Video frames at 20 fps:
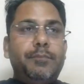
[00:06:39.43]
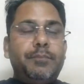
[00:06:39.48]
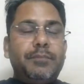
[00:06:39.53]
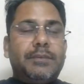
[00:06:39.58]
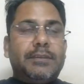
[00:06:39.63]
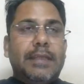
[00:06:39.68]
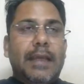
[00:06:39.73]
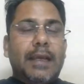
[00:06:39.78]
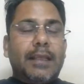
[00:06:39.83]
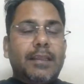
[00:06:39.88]

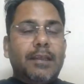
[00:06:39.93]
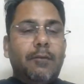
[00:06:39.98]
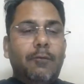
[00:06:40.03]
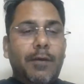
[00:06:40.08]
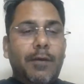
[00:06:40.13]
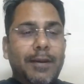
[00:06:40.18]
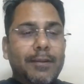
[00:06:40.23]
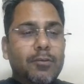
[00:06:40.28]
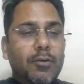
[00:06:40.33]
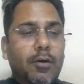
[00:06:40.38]
check the
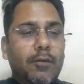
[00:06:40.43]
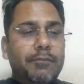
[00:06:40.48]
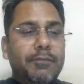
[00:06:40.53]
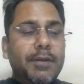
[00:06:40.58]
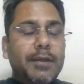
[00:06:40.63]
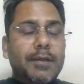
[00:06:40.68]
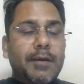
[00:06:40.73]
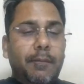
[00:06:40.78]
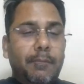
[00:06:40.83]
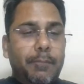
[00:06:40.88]
worth of
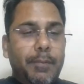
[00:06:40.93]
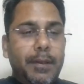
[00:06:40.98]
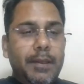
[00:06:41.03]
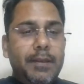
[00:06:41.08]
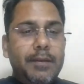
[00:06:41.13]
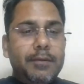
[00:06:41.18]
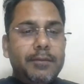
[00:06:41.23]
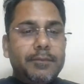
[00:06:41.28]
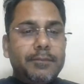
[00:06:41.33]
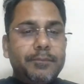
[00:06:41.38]
the
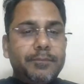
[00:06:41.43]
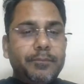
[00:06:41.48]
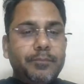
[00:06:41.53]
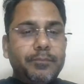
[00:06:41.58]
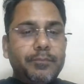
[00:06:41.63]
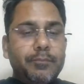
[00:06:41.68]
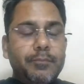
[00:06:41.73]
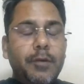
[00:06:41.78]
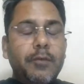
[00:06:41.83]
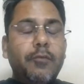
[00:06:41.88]
company
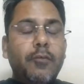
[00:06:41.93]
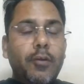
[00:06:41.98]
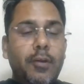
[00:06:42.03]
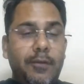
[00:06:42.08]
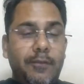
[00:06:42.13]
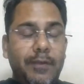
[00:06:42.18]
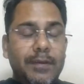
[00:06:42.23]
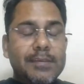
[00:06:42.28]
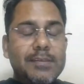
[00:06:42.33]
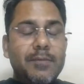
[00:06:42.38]
before
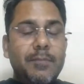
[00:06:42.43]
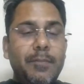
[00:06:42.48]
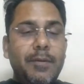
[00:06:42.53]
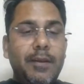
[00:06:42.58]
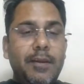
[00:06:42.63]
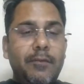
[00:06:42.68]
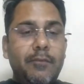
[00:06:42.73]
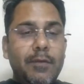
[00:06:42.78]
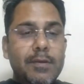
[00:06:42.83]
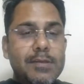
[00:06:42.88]

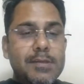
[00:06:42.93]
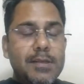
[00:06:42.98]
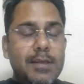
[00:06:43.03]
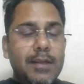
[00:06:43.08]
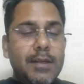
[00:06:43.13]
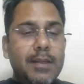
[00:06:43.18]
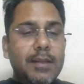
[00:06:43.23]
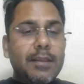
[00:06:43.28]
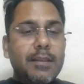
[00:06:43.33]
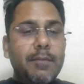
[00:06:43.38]

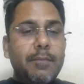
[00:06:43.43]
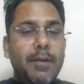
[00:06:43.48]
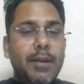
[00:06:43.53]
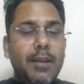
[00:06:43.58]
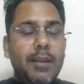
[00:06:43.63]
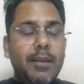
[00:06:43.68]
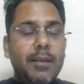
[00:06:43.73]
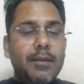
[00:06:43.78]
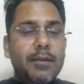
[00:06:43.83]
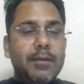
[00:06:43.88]
investigating the
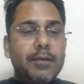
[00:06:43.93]
money.